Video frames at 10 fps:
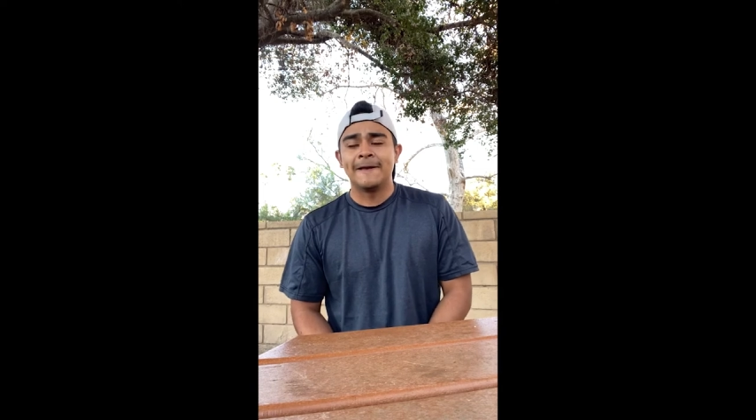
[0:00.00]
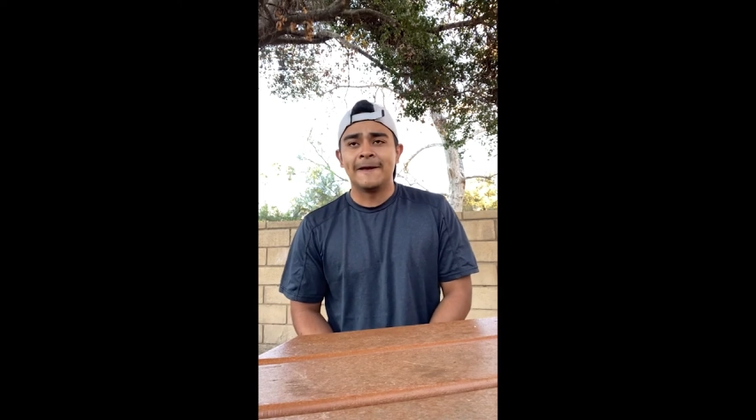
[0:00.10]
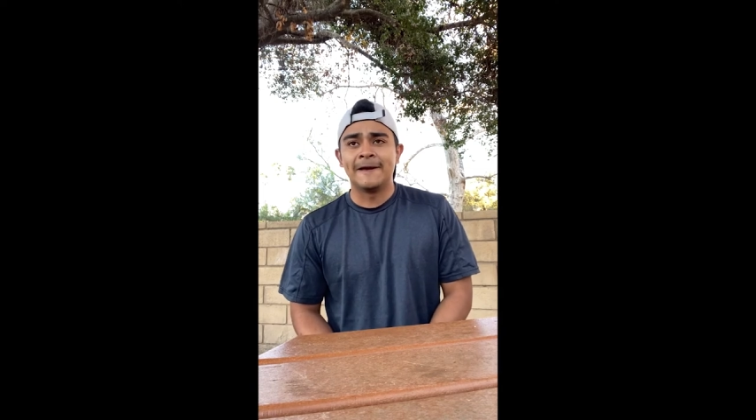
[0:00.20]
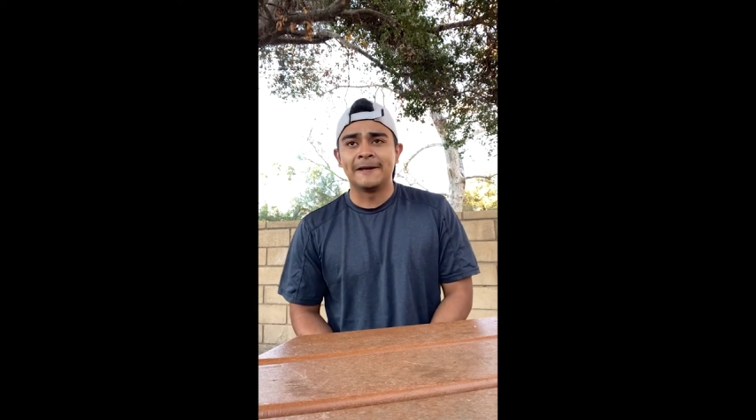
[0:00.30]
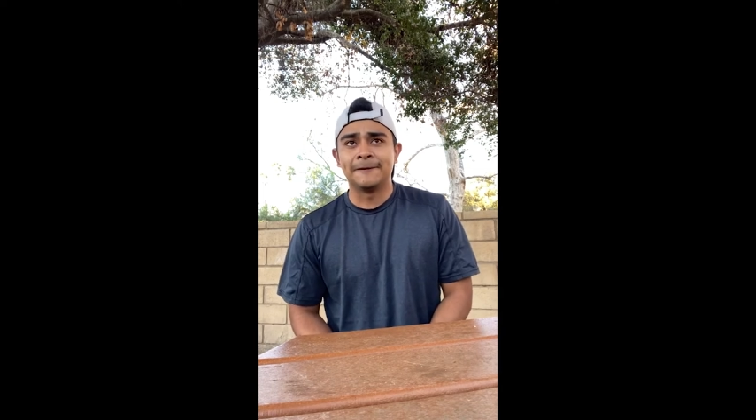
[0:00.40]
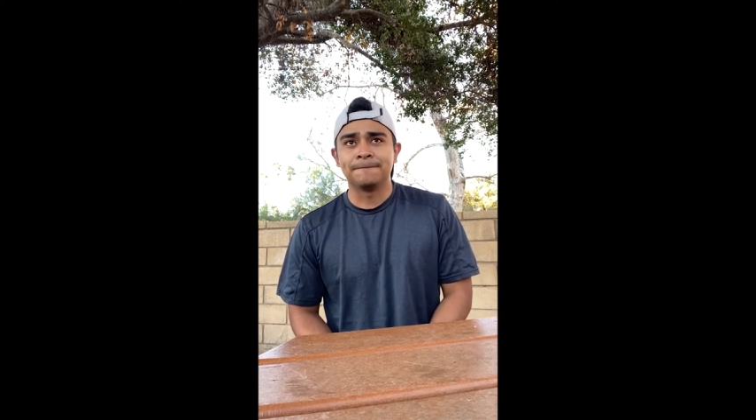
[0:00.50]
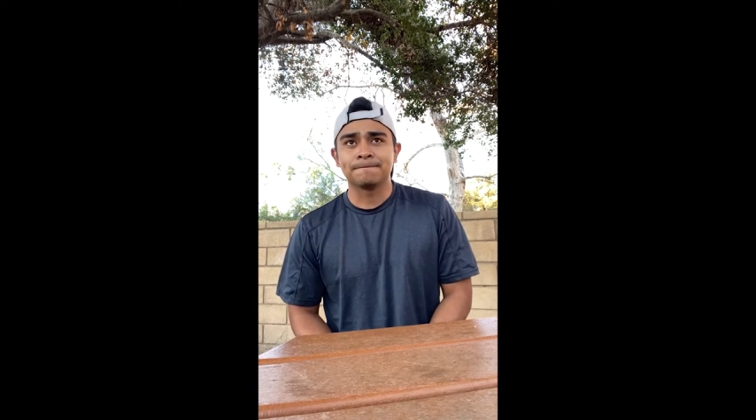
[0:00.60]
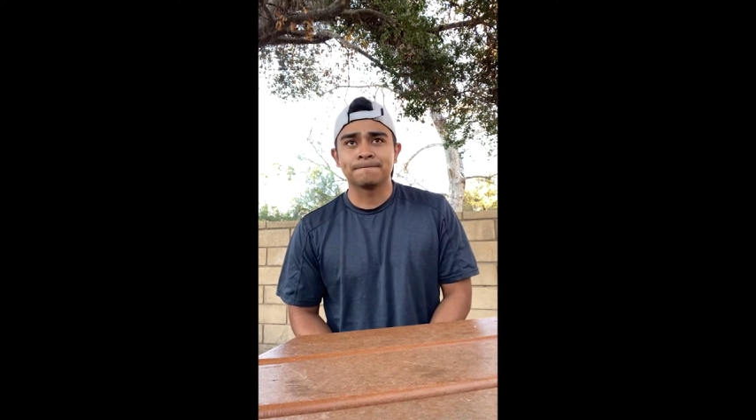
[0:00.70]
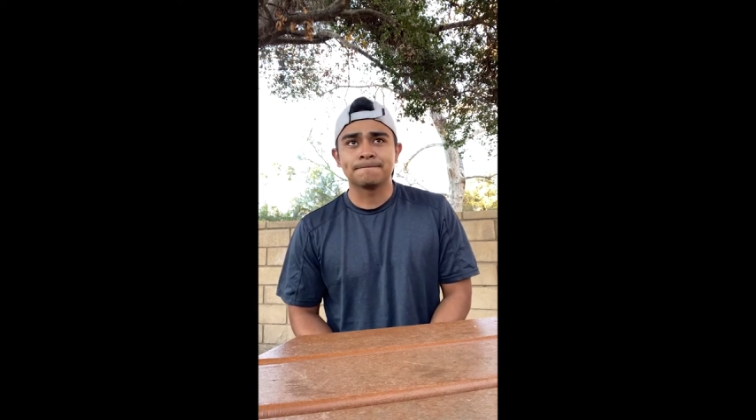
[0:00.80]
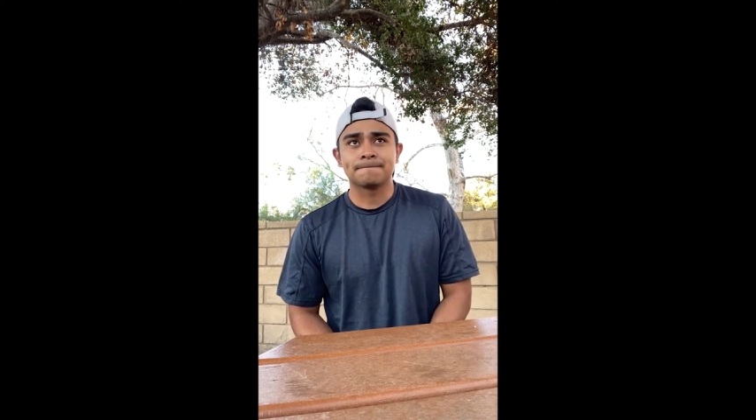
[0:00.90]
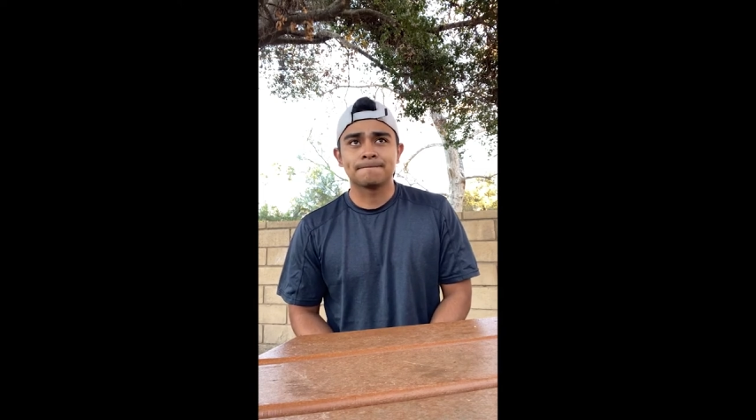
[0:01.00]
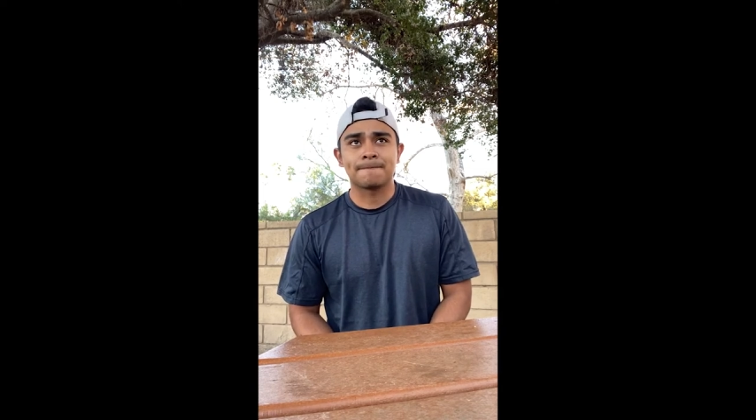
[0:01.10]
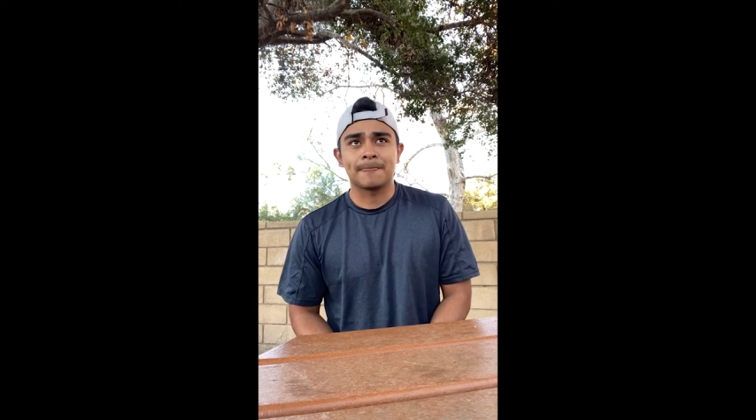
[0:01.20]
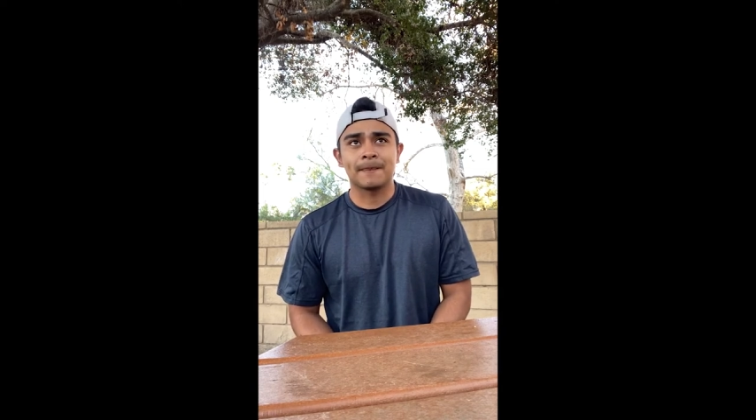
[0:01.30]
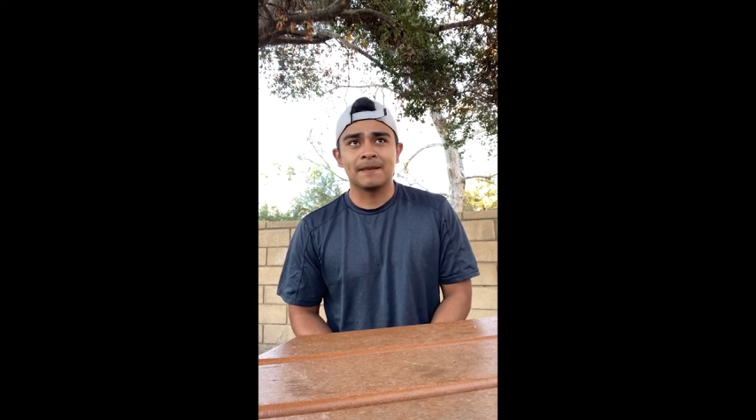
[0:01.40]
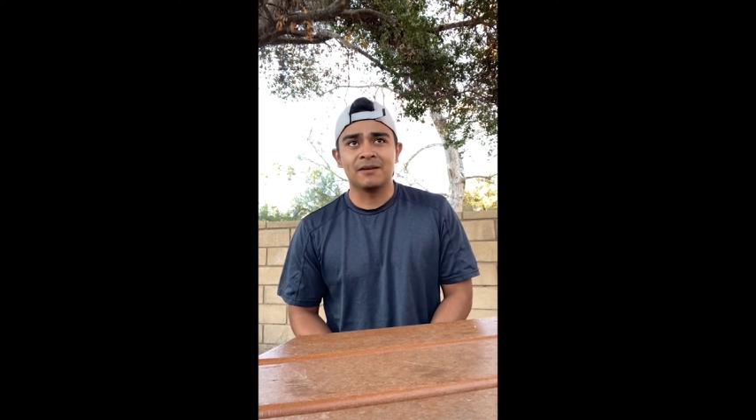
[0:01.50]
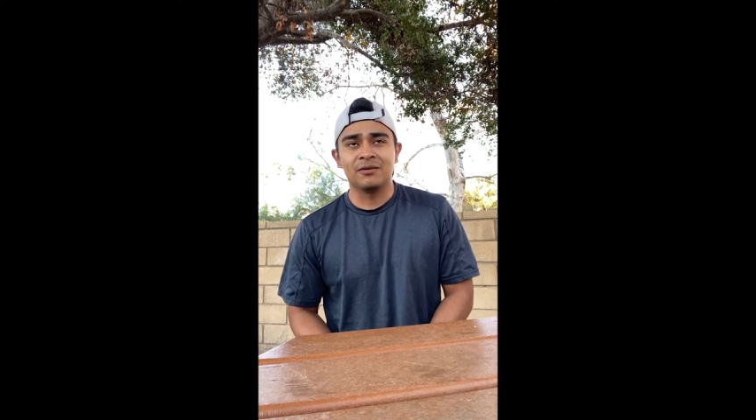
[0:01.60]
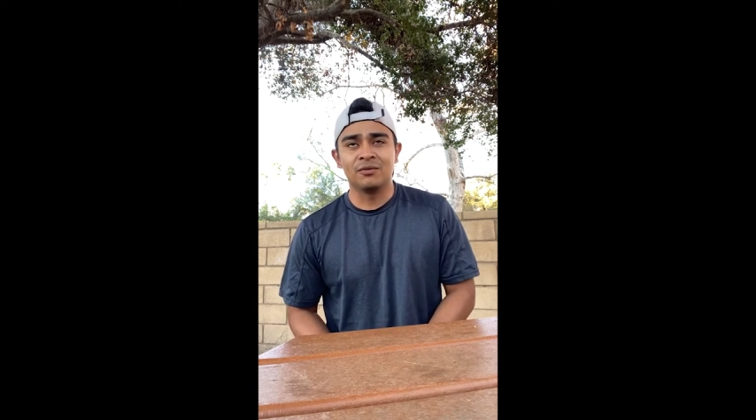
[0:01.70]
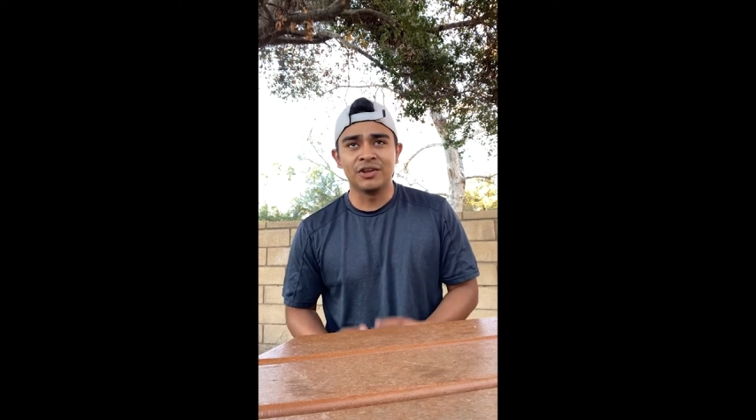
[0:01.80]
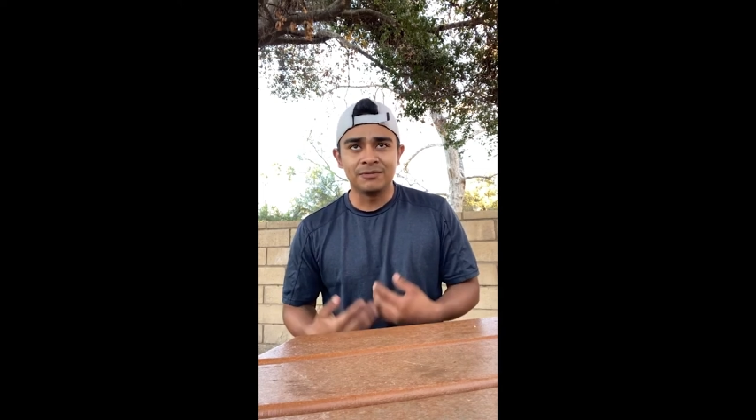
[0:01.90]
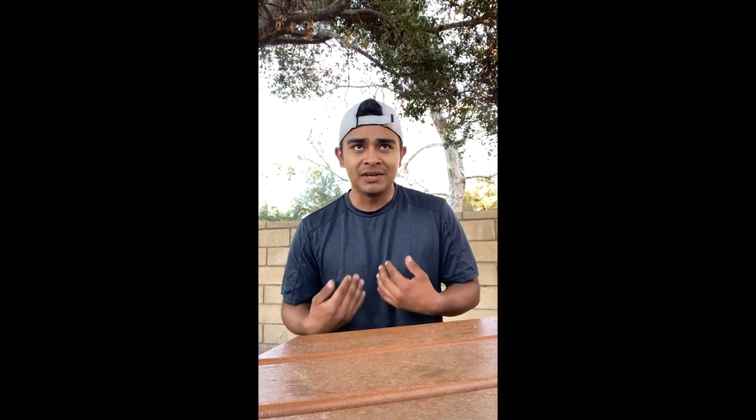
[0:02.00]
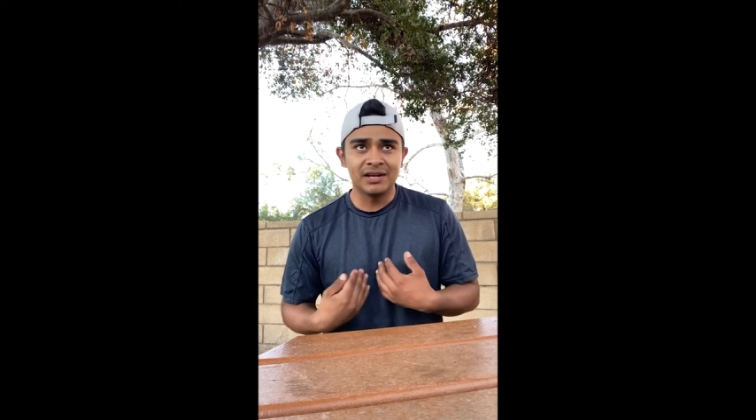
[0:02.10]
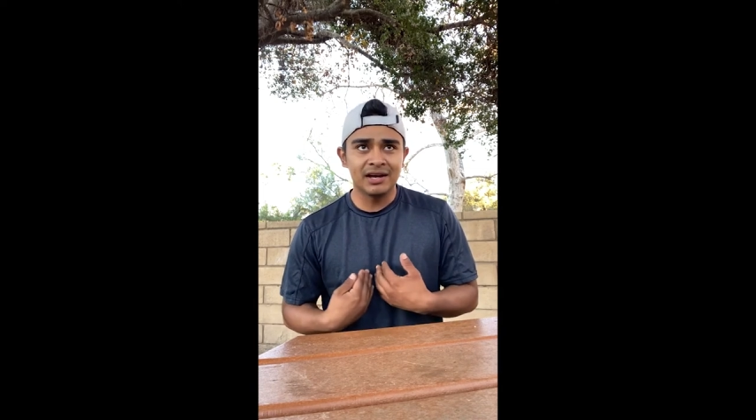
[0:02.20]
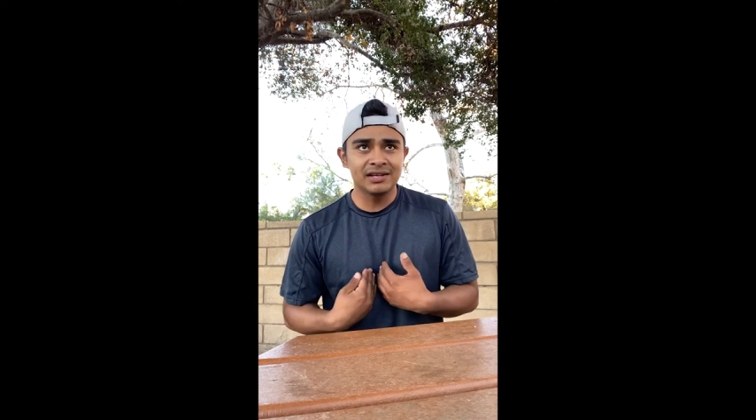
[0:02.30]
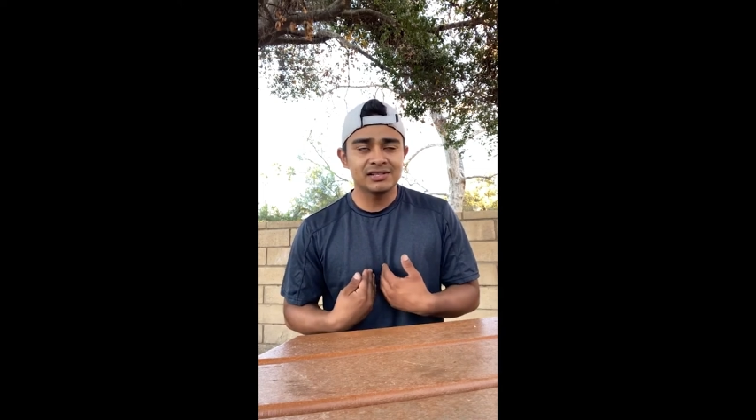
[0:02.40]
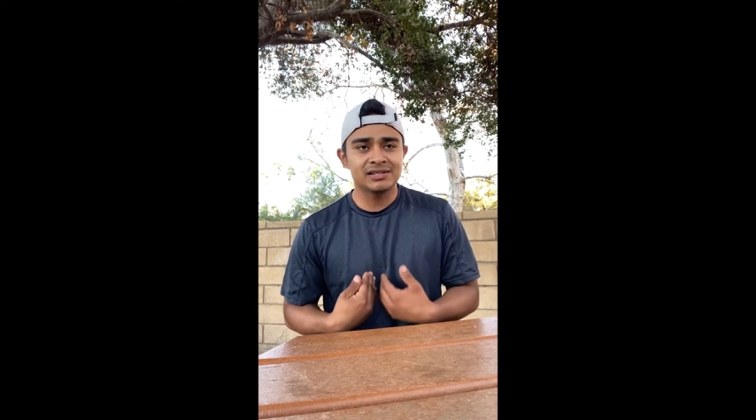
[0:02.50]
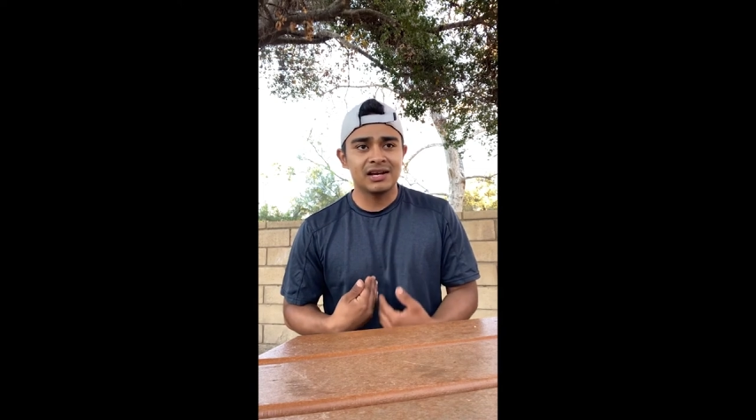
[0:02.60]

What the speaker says: And with me, guys,